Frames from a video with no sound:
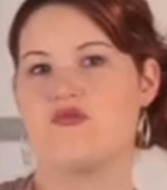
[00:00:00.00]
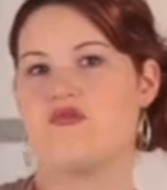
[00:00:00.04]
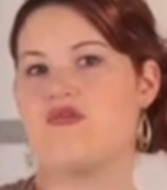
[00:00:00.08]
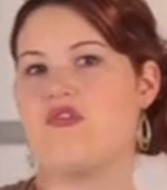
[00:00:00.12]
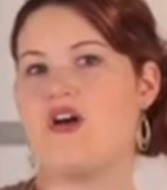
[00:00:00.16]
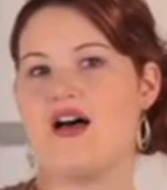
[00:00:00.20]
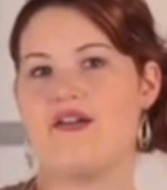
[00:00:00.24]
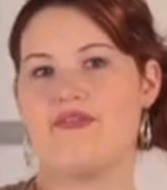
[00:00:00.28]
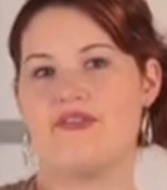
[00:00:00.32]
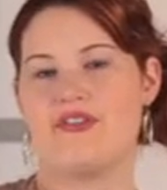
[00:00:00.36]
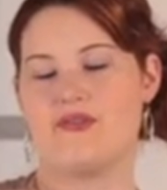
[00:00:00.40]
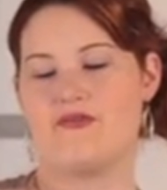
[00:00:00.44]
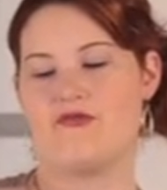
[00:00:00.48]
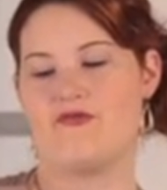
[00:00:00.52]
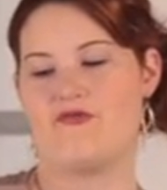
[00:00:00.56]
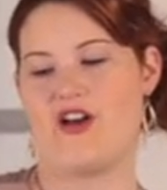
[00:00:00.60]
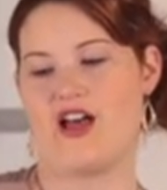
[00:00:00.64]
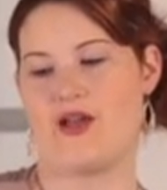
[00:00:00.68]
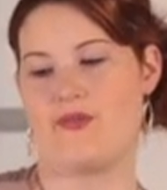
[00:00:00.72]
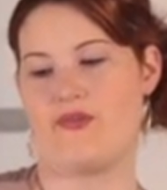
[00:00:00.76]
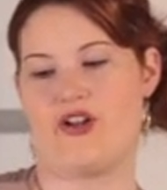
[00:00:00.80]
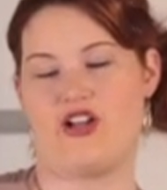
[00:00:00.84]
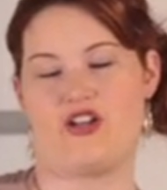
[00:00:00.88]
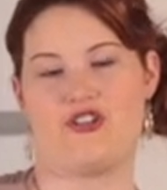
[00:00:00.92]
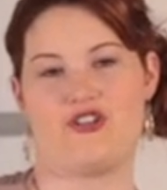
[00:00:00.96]
love the
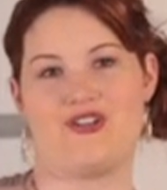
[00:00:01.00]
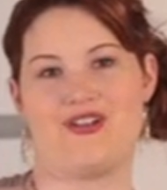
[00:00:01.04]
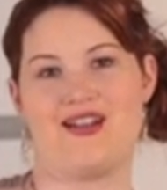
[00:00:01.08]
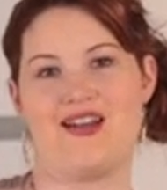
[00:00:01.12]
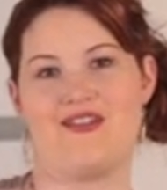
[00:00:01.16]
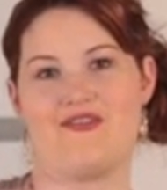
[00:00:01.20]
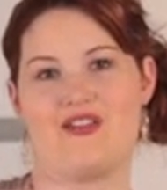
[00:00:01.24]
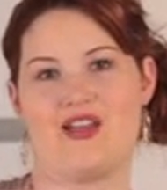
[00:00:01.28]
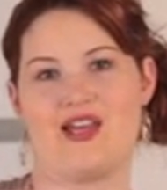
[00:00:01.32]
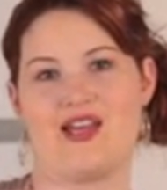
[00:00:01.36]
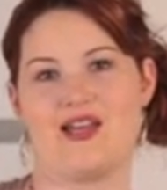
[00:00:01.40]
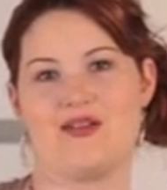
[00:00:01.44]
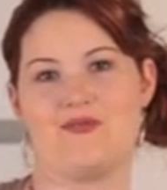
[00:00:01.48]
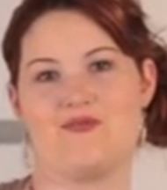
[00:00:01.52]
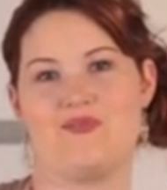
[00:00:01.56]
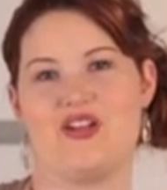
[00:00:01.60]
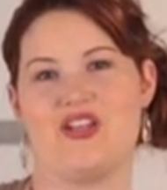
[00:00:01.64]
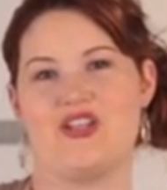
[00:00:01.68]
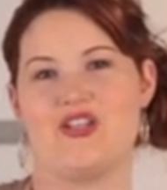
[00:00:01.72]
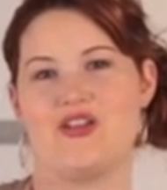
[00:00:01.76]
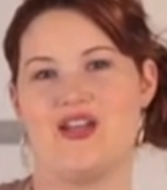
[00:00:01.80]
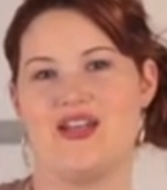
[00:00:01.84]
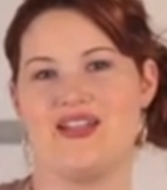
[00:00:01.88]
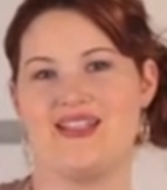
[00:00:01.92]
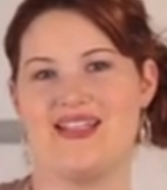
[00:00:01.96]
vibration of it, but
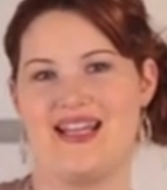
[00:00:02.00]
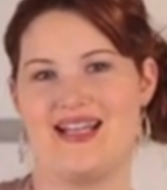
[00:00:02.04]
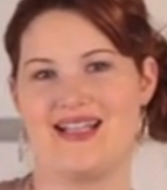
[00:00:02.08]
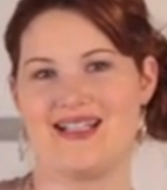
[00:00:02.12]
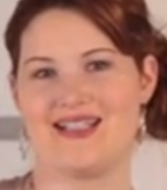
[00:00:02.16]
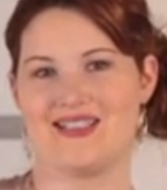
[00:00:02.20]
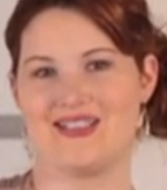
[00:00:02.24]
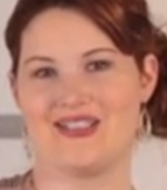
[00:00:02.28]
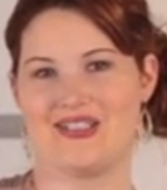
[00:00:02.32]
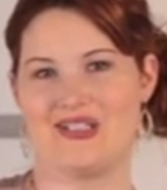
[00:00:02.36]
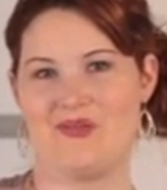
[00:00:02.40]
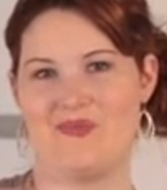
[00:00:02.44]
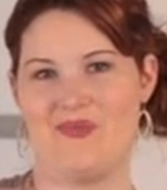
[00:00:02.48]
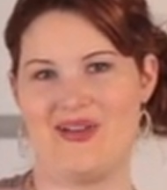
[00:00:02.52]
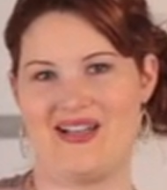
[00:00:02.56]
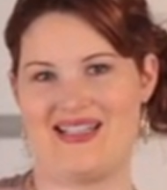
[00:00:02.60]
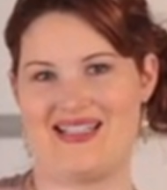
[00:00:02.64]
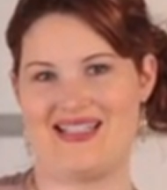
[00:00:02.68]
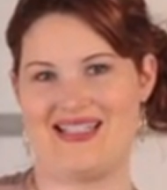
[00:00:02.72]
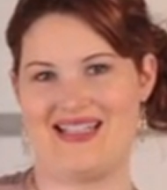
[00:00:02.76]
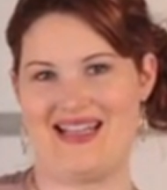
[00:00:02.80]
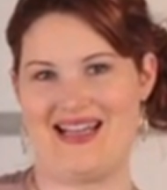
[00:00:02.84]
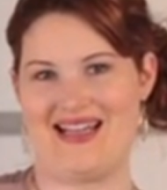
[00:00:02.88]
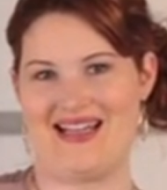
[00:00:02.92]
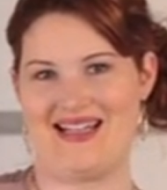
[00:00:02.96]
it takes a little bit
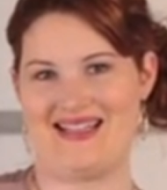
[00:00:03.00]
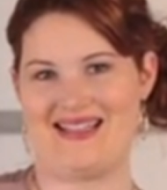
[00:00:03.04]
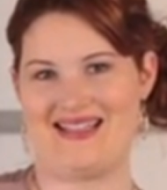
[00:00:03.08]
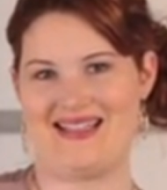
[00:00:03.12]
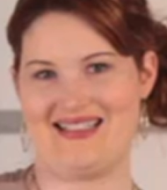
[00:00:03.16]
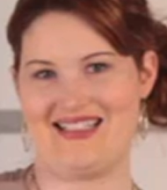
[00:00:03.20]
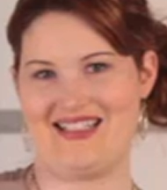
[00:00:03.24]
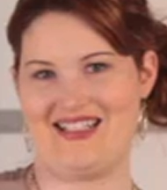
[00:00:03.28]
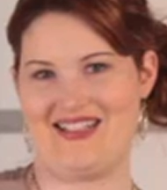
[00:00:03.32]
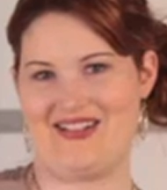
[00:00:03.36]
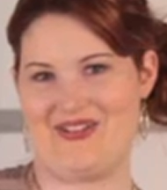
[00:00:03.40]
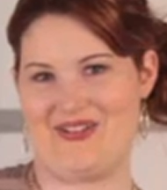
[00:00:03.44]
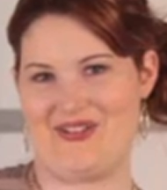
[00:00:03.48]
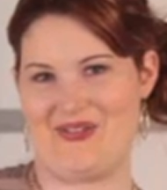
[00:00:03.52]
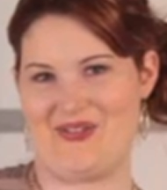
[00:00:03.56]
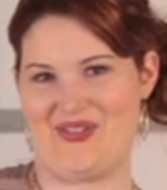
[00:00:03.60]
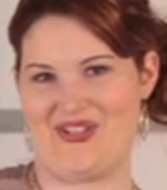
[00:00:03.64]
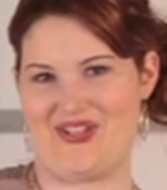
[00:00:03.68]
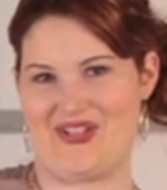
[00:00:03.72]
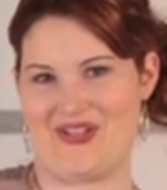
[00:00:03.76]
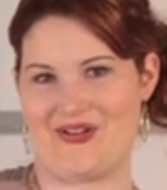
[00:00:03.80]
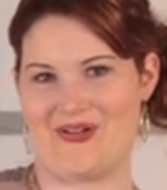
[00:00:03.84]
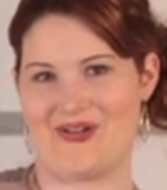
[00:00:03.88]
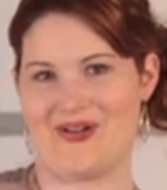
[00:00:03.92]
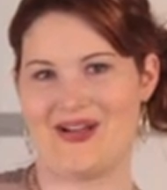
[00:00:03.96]
to get
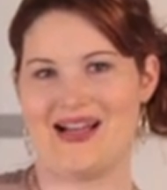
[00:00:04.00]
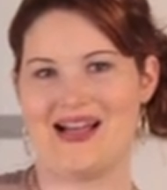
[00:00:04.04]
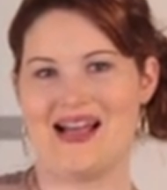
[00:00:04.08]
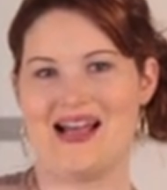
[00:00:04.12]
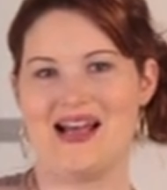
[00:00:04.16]
used to.